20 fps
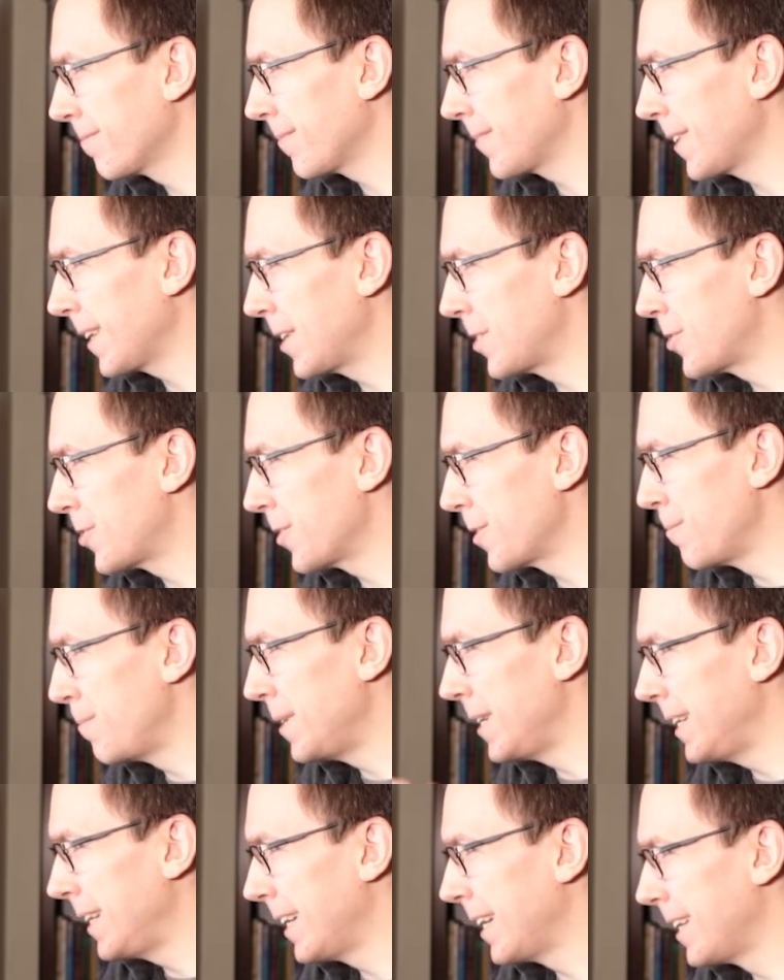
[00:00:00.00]

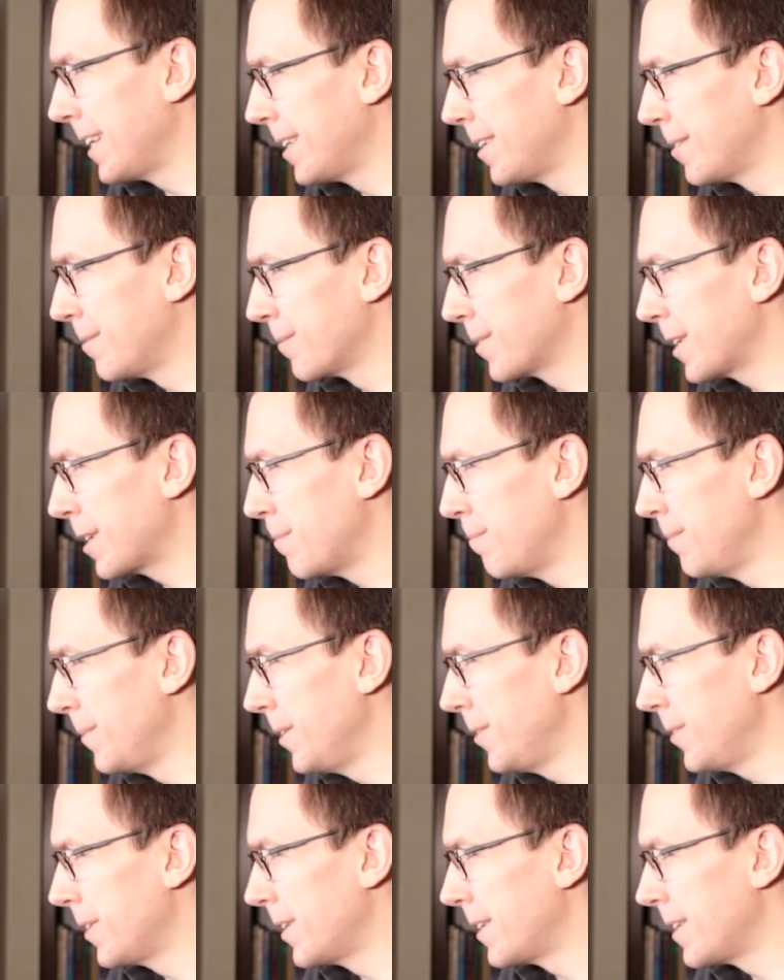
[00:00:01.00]

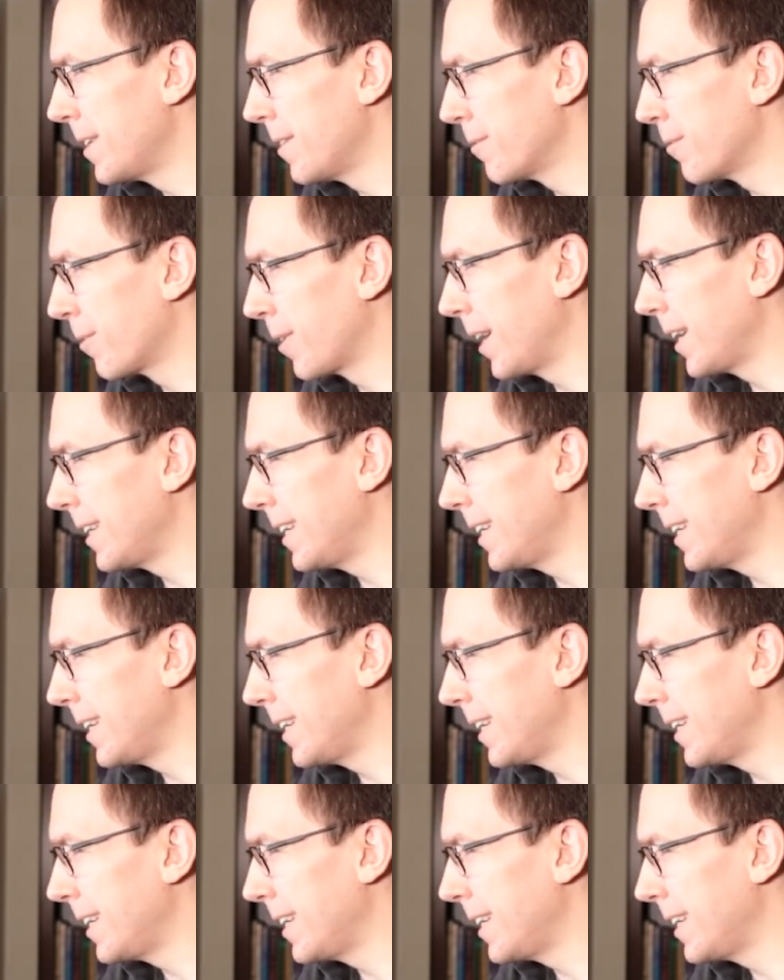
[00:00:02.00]
commutative, right?